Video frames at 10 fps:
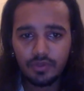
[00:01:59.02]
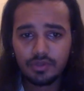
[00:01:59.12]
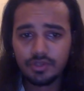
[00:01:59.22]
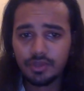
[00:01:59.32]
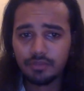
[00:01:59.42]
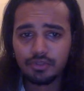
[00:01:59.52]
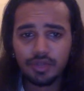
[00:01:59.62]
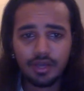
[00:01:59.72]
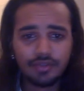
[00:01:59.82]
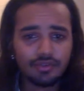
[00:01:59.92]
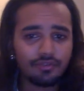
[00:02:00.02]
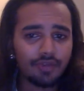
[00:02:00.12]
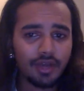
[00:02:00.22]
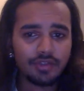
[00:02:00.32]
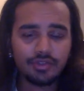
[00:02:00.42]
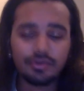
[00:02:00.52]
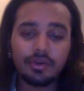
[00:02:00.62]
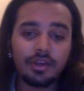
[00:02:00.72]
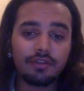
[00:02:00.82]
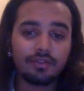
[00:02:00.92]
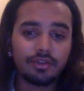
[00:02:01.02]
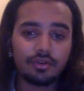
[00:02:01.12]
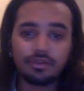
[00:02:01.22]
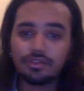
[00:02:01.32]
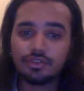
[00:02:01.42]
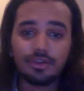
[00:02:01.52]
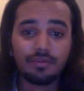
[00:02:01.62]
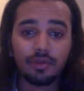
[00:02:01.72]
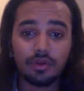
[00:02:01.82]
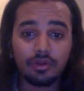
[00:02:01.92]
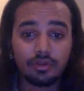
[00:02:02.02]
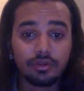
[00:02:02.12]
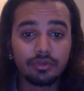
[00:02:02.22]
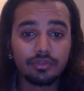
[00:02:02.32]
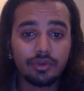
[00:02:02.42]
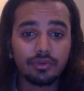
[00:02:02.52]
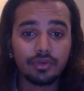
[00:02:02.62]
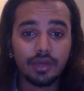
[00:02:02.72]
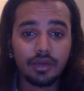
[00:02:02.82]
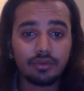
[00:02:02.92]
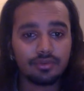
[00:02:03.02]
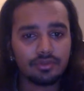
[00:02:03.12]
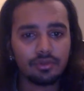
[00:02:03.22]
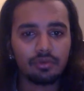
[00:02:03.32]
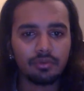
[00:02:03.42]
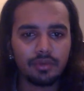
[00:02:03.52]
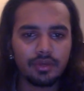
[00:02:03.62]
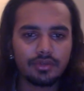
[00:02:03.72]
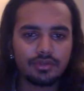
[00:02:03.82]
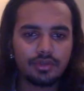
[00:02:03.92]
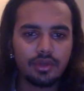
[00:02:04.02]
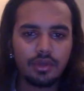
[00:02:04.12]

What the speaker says: Some tracks are faster and heavier, some are a little toned down and slower paced,